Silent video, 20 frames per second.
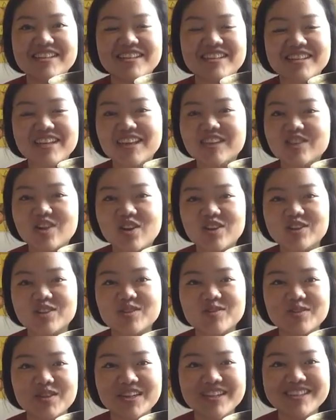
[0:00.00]
That sounds
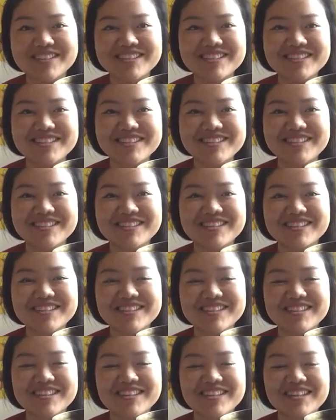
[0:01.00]
awesome, right?
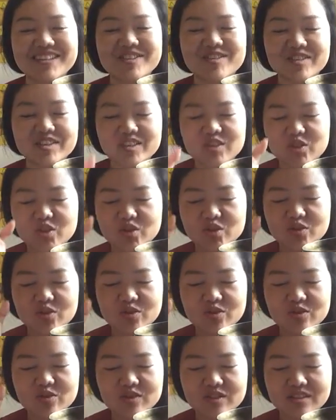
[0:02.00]
Really
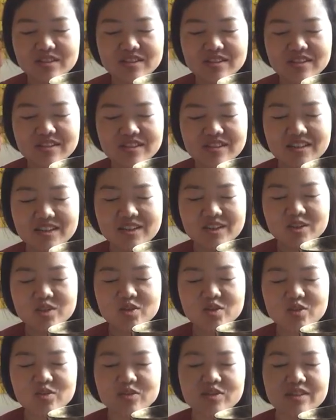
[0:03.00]

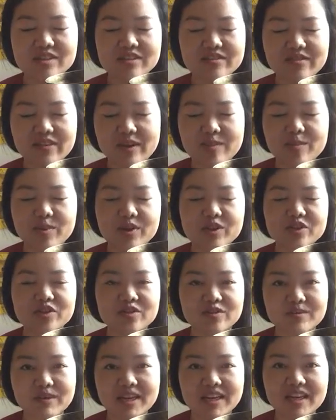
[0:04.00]
tunes the
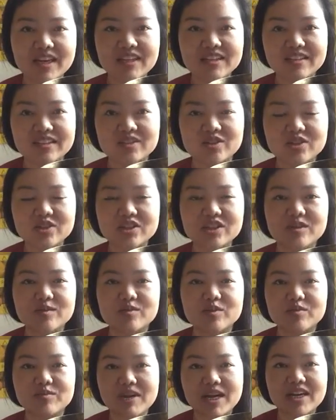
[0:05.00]
vibration of my head and just
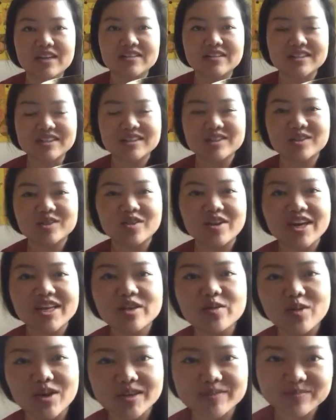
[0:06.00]
keeps you balanced. So
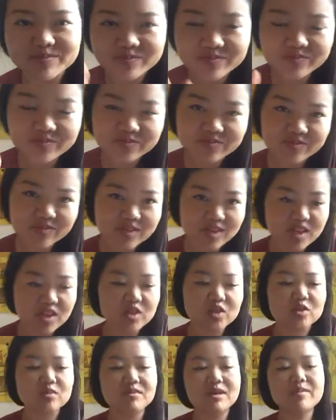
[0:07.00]
anyway,
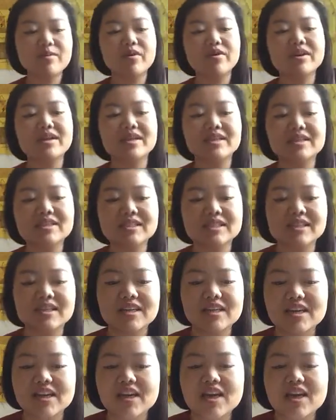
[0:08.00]
so my point is,